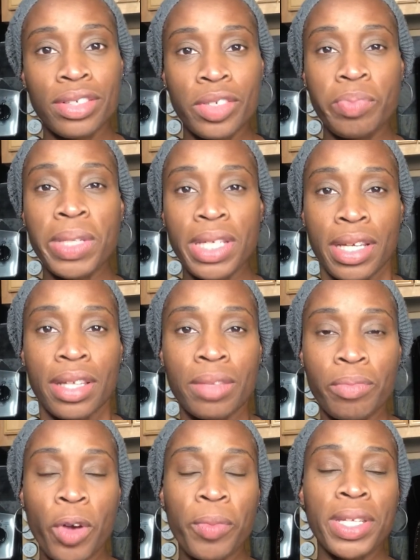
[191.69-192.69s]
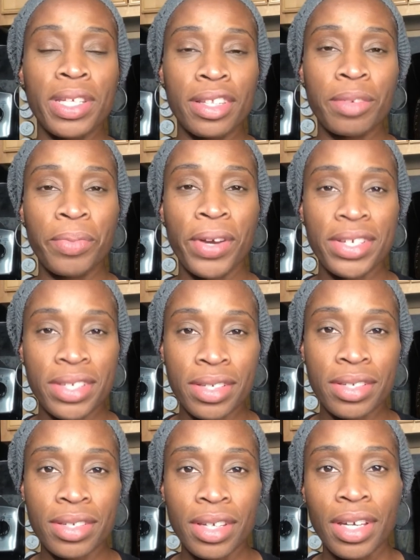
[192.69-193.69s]
Just be in the moment, in the
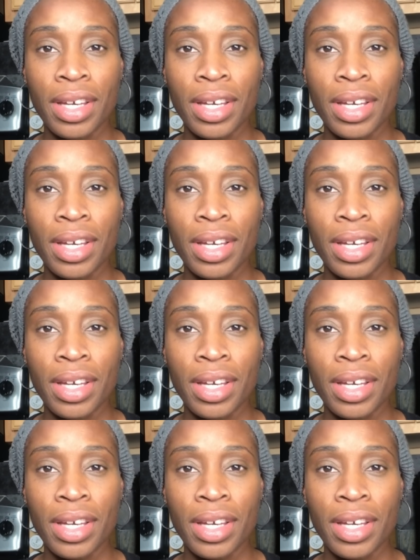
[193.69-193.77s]
present,